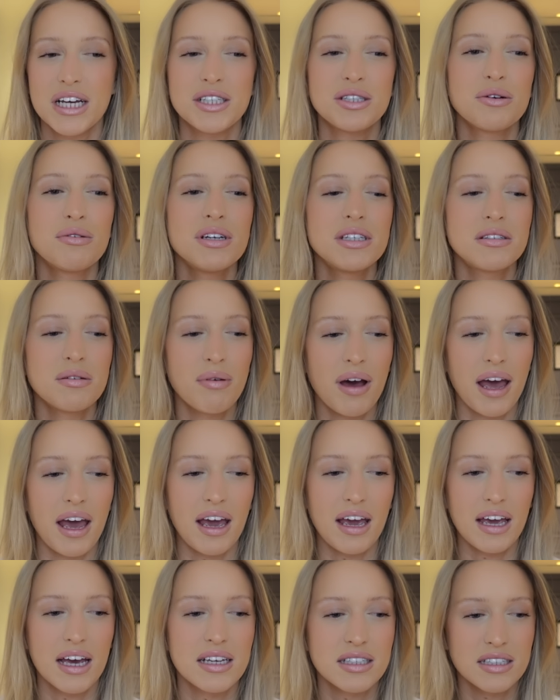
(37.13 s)
It's always the
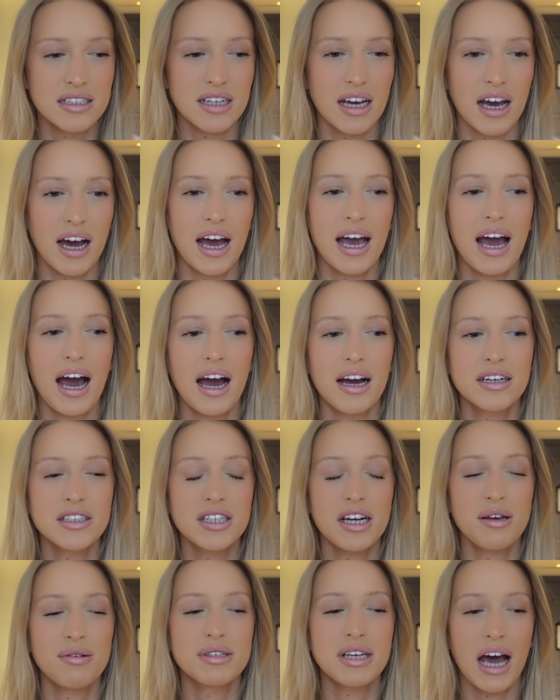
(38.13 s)
way, isn't it? I
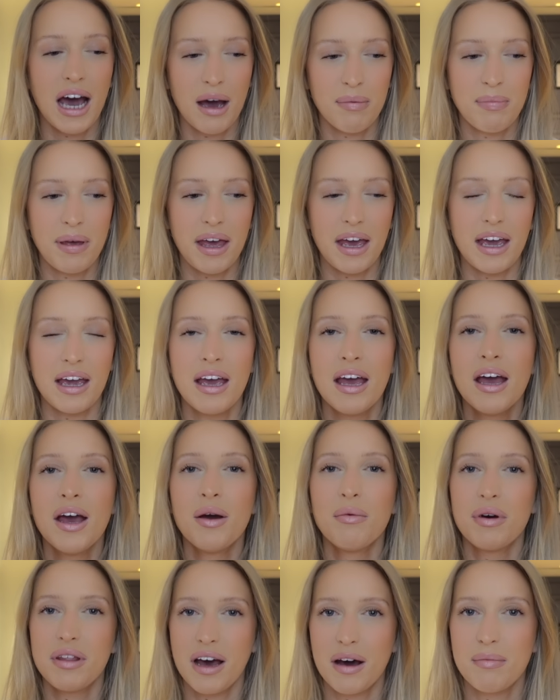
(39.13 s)
actually was happy
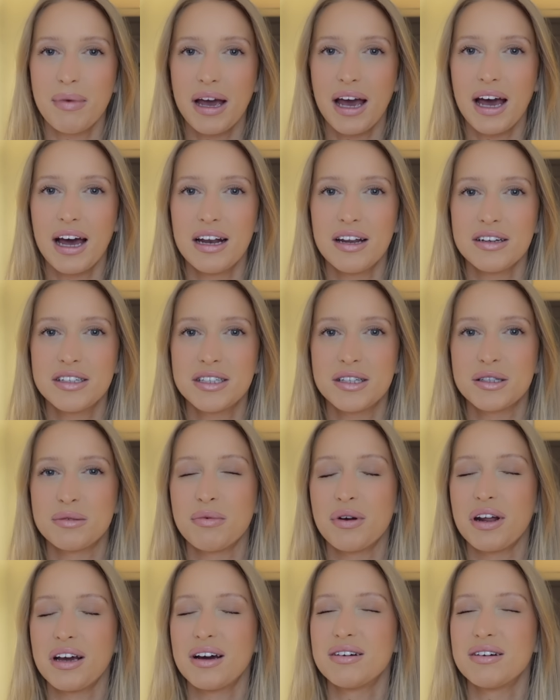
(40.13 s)
with how my hair looked this morning.